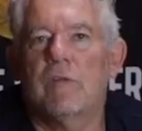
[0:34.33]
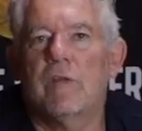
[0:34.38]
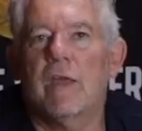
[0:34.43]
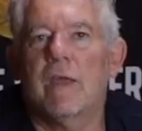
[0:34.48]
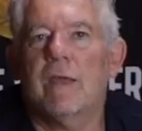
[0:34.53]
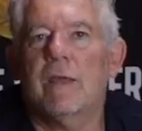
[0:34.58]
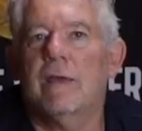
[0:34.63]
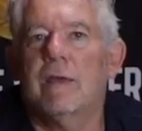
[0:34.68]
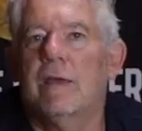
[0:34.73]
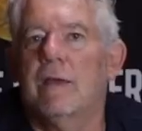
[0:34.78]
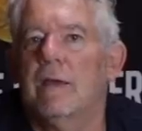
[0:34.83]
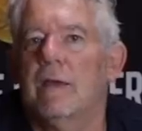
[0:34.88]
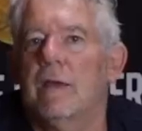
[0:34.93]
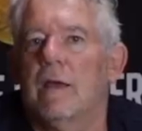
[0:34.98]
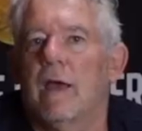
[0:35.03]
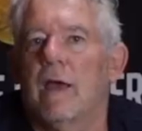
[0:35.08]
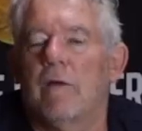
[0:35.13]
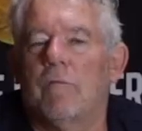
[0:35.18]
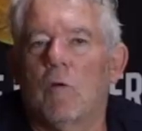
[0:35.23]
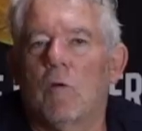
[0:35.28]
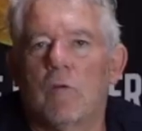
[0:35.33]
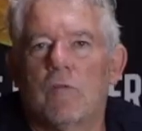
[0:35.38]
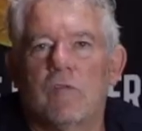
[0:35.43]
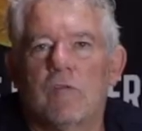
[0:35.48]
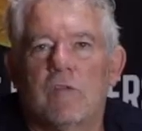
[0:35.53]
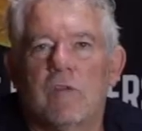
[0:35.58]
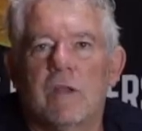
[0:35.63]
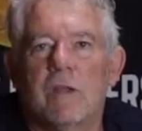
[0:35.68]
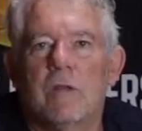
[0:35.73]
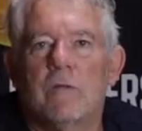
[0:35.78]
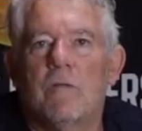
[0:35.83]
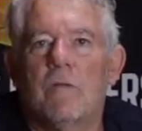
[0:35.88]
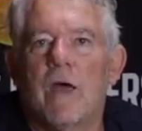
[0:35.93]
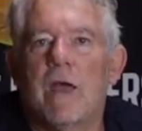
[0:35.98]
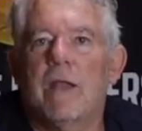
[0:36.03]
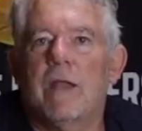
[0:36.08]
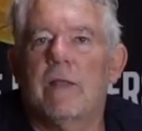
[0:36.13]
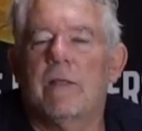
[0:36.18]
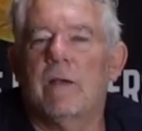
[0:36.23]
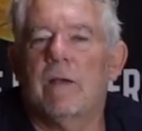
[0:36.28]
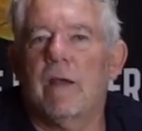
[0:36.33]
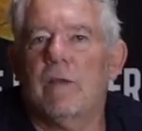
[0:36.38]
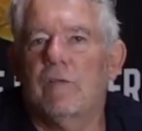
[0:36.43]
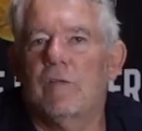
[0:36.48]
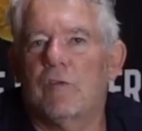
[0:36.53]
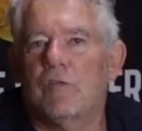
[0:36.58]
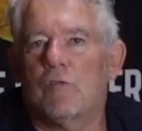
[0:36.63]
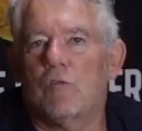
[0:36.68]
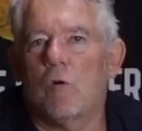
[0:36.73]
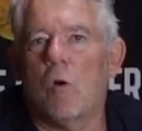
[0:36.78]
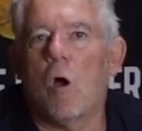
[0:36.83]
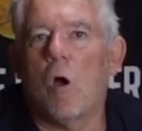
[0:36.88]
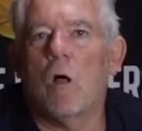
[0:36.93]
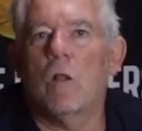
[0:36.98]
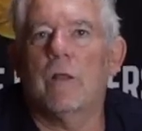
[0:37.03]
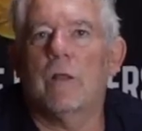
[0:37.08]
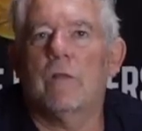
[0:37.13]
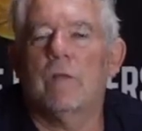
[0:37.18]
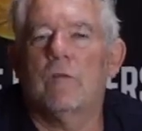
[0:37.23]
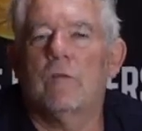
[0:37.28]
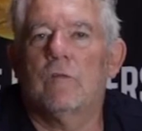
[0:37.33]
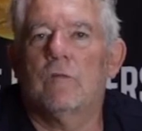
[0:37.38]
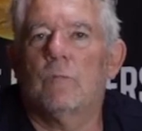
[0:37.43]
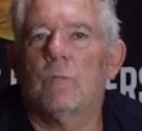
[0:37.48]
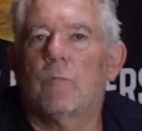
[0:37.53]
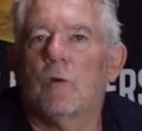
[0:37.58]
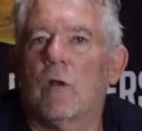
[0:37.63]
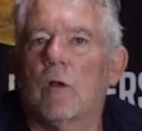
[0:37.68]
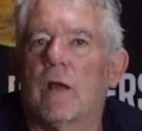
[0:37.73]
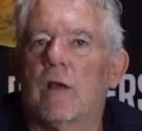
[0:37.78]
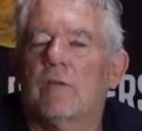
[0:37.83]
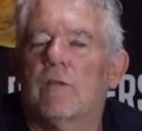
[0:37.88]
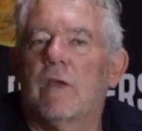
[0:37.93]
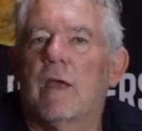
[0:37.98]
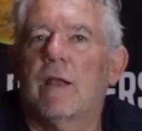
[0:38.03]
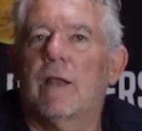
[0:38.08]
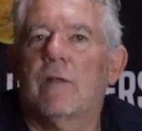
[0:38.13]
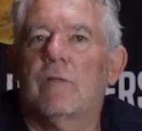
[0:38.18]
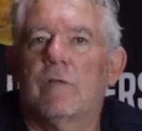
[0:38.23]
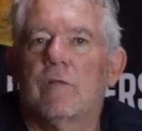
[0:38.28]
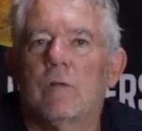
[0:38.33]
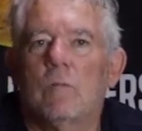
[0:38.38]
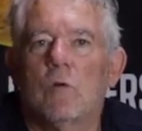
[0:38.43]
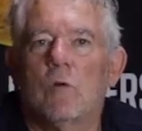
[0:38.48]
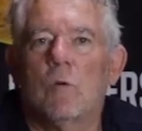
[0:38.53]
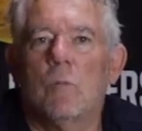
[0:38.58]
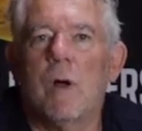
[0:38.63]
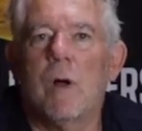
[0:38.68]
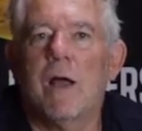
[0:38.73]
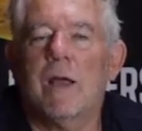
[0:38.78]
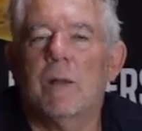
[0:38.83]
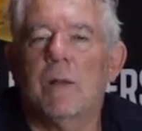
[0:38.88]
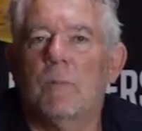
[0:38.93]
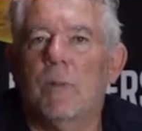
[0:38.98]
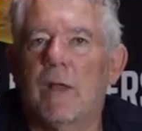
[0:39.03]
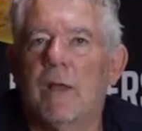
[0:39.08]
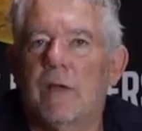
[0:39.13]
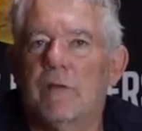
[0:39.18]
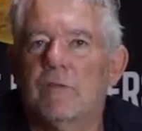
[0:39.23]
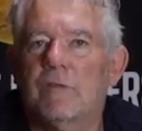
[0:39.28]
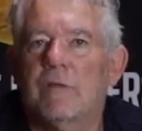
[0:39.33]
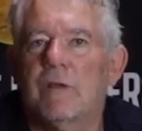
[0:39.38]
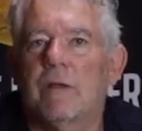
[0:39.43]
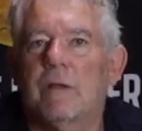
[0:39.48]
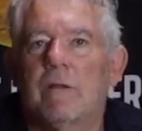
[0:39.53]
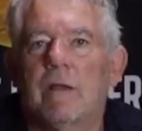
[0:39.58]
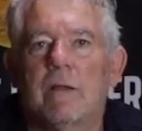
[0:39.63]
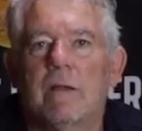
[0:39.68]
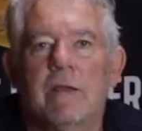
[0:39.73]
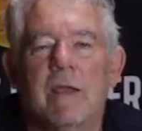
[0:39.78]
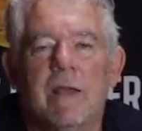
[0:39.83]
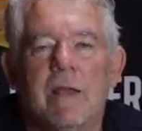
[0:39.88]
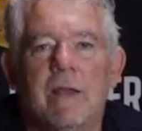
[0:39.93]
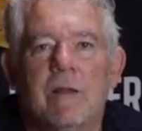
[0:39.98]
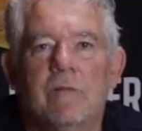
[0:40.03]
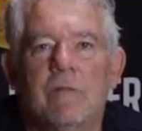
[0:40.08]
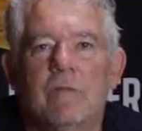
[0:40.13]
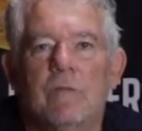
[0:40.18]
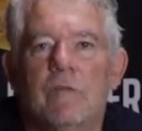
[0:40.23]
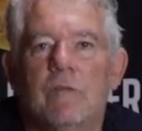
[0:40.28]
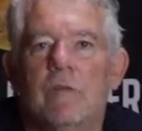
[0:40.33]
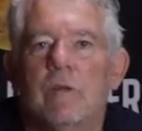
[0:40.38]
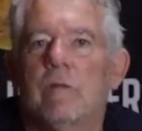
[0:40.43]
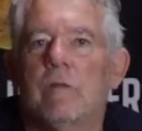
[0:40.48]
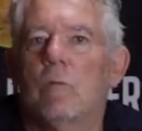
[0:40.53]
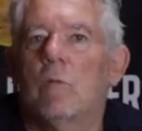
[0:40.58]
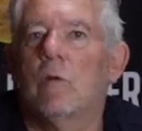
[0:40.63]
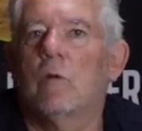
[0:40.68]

Tech are not just innovating, they're actually trialling these products out into the real marketplace and getting to see the